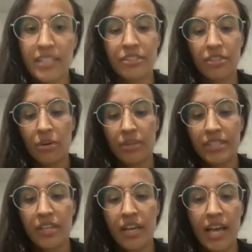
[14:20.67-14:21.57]
He's
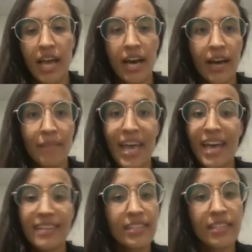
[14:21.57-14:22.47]
always
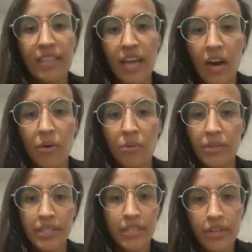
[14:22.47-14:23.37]
asking how
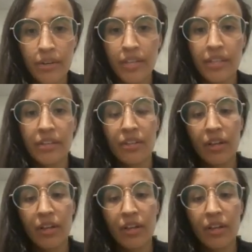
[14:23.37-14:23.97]
we're doing.